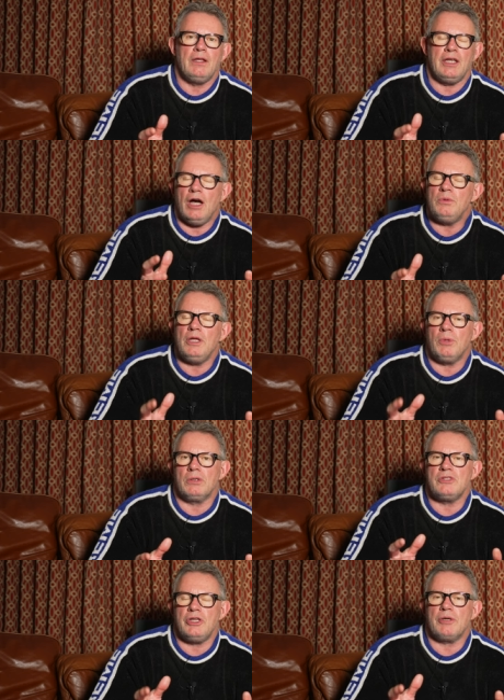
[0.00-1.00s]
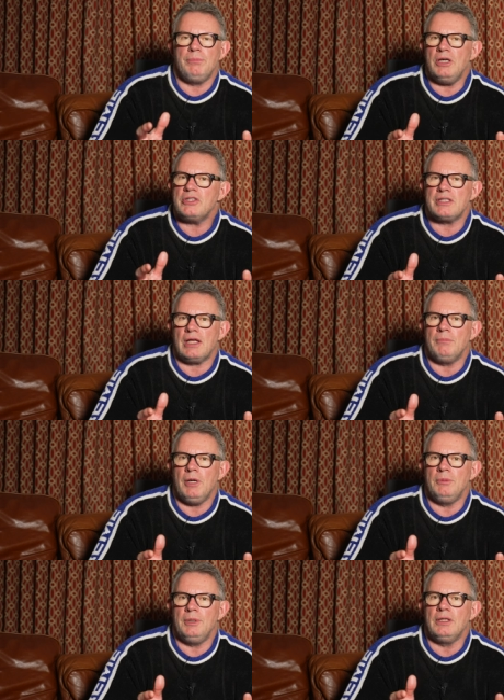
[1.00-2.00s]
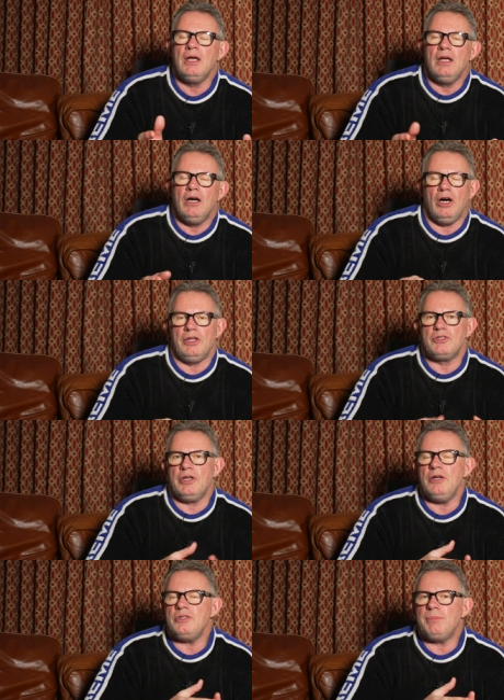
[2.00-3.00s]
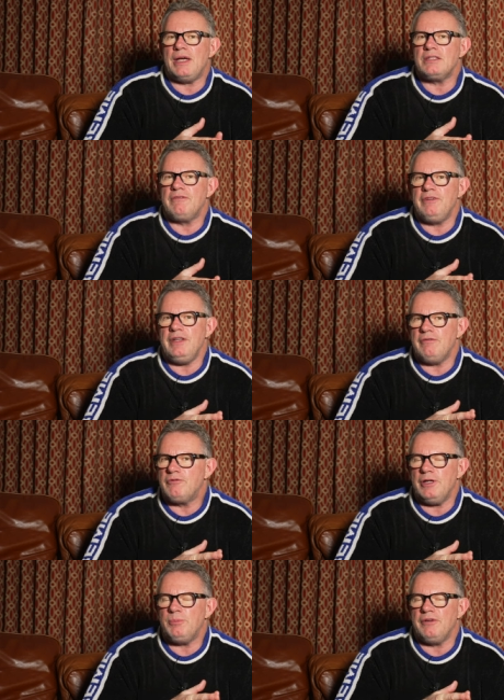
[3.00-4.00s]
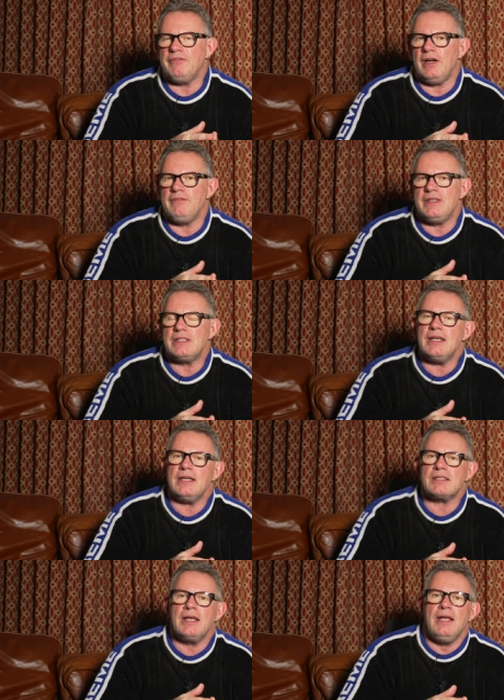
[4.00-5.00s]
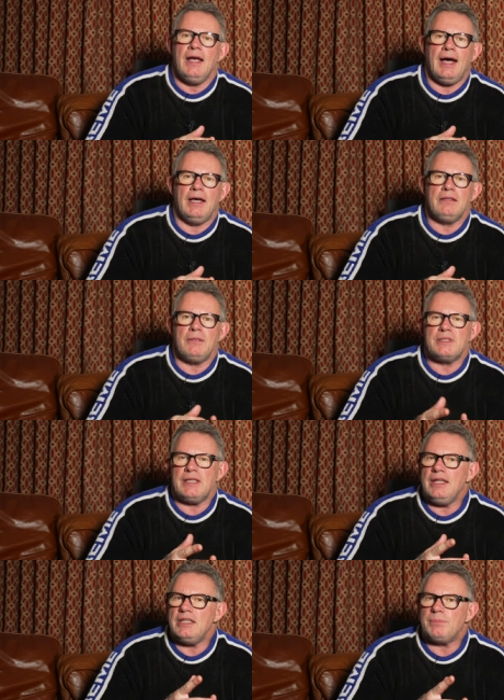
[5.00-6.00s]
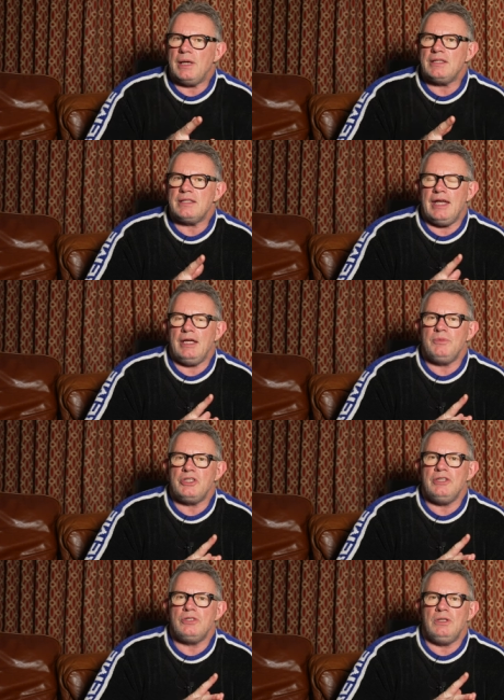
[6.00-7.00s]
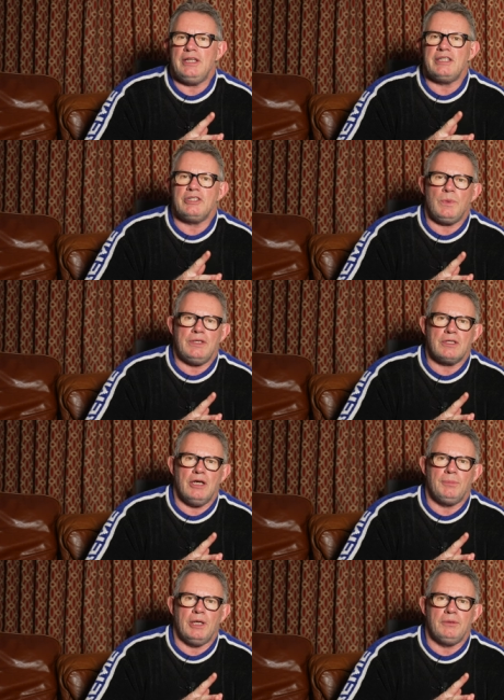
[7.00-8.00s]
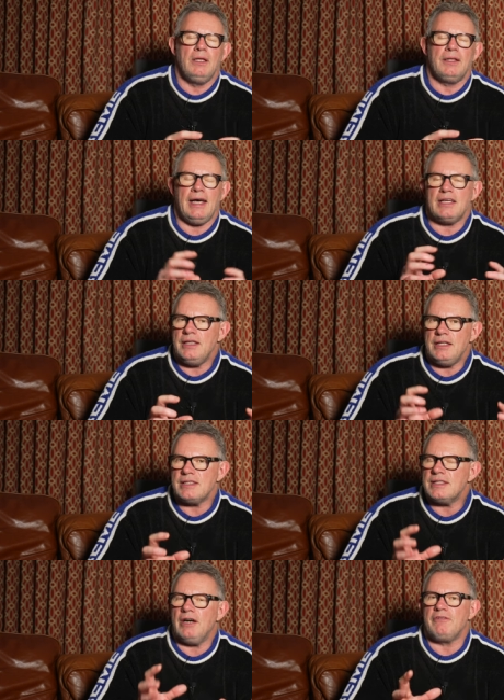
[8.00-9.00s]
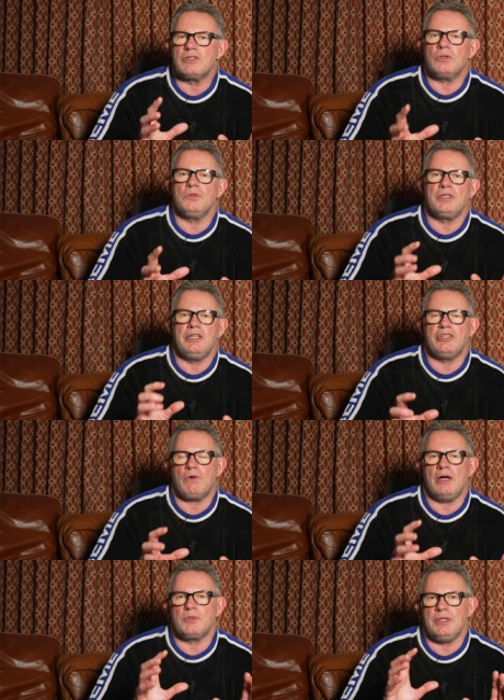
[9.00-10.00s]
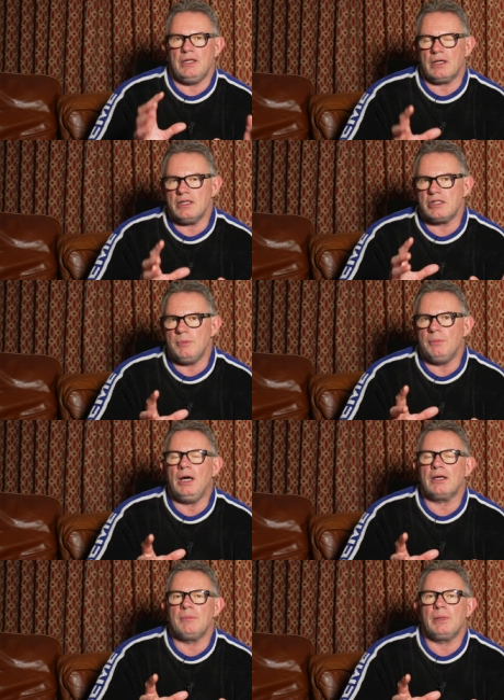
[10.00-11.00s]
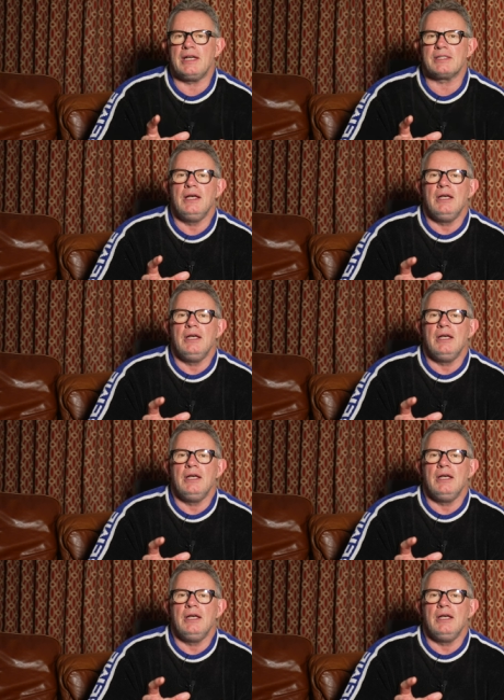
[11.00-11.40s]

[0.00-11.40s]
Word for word: The only models you can purchase at the moment are the Toyota based V3.5 V6 and the Mercedes based AMG 2 litre twin turbo. That in itself has caused a disruption in the customer marketplace